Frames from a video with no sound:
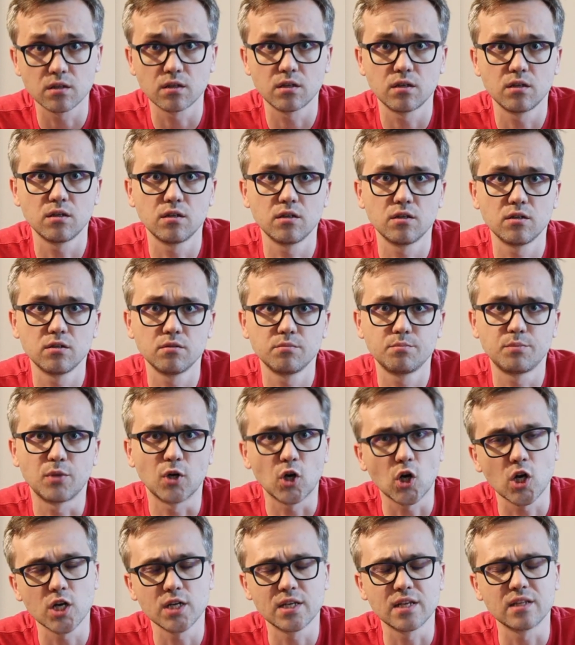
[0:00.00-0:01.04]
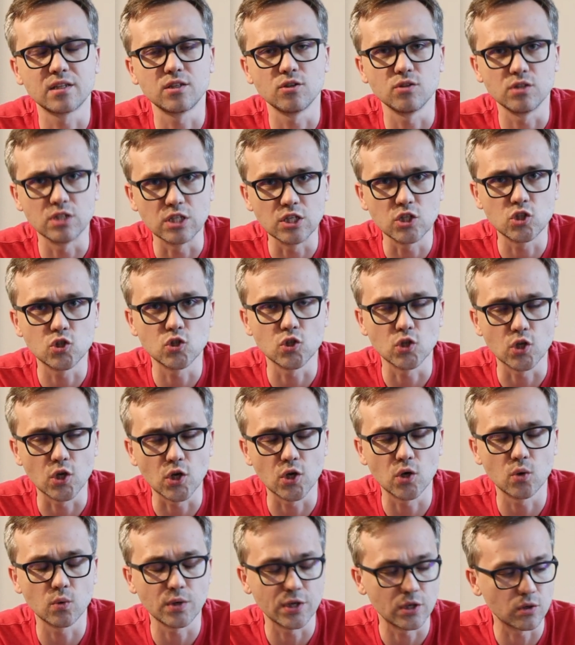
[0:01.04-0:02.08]
part that you need to
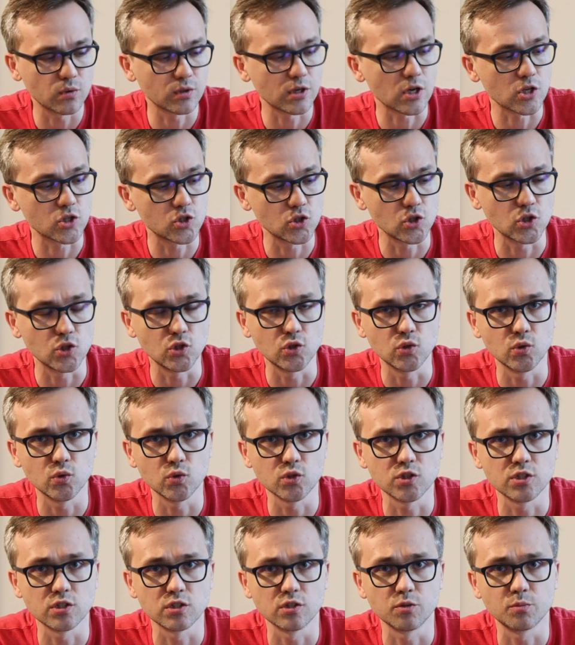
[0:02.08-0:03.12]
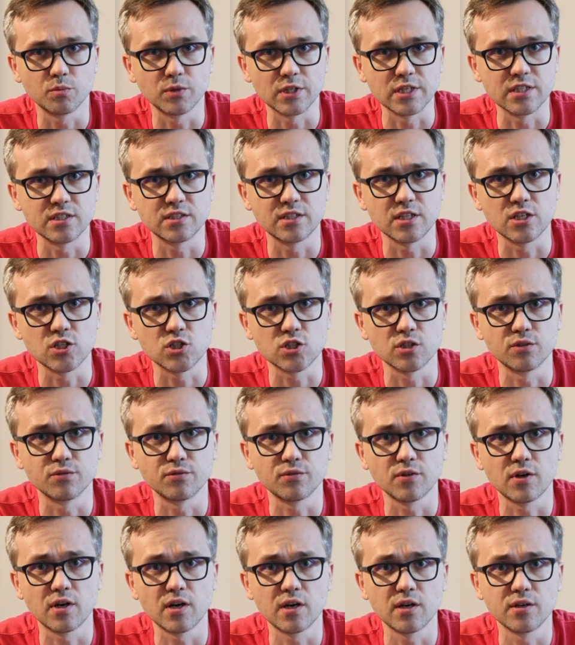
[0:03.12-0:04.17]
know in order to use a PlayStation
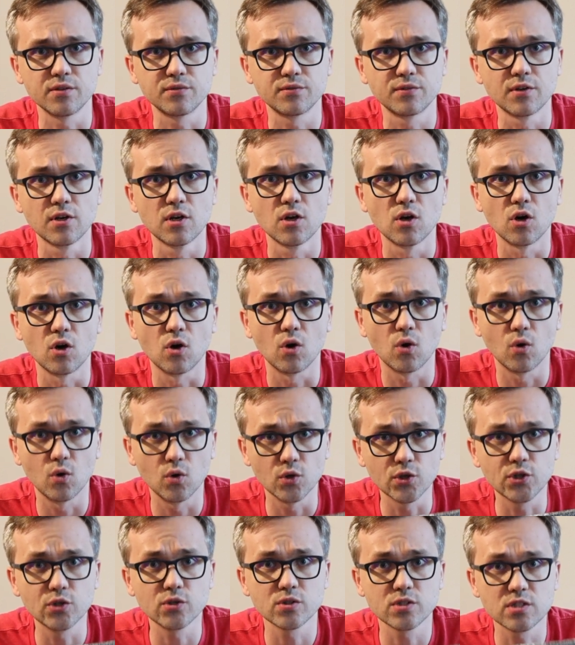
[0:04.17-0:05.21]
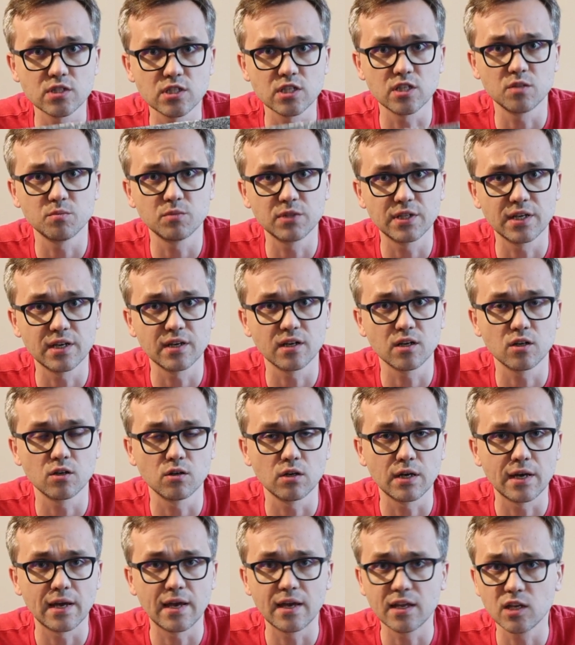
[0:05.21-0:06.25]
5 on your Steam Deck
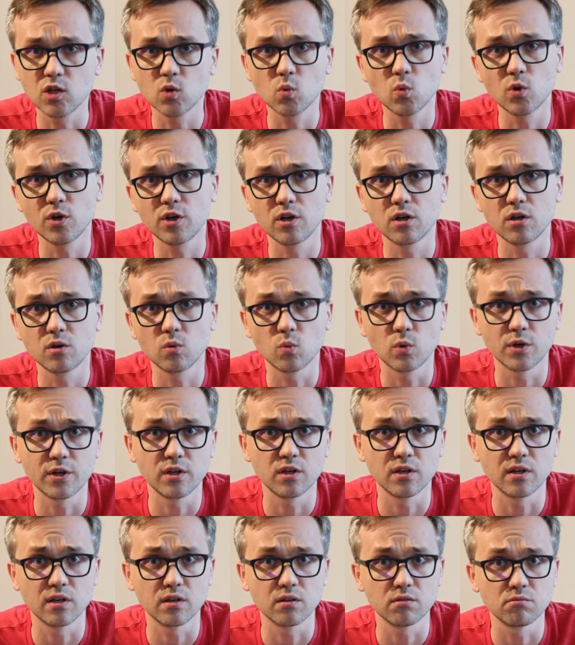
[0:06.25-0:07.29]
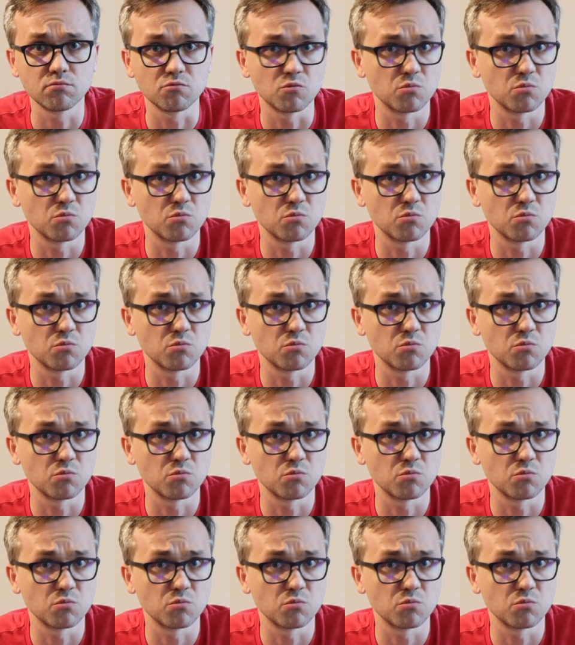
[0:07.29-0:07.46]
anywhere where